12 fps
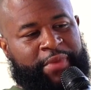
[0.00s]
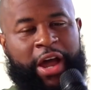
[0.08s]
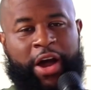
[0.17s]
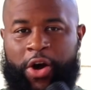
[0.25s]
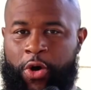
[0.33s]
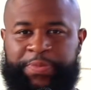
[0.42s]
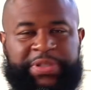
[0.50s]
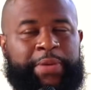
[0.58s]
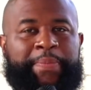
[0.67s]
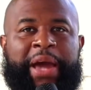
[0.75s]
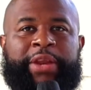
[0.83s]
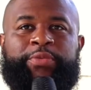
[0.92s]
I hope
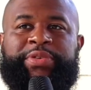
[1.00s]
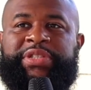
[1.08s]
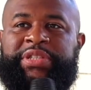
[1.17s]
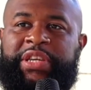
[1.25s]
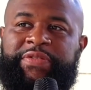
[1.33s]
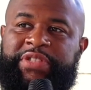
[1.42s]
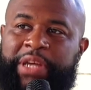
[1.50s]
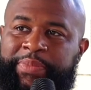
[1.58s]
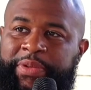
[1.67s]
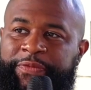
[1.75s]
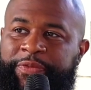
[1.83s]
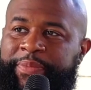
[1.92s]
somebody receives
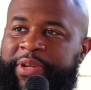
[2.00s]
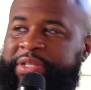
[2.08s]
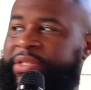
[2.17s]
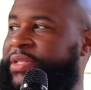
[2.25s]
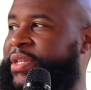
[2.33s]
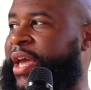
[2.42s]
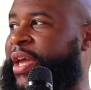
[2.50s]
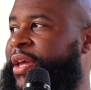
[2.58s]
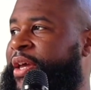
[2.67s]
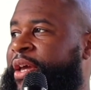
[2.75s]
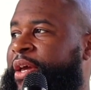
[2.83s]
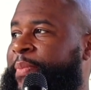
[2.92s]
something from this today,
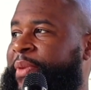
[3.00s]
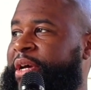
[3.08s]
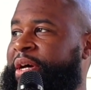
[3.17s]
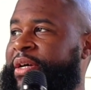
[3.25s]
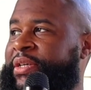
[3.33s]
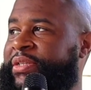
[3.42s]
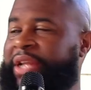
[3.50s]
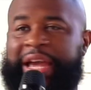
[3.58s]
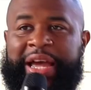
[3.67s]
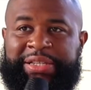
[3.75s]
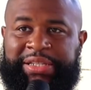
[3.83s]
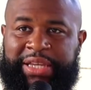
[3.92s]
because like
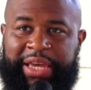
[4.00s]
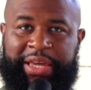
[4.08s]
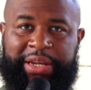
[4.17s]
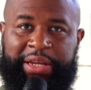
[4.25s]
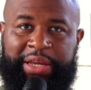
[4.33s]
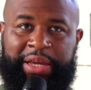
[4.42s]
I said,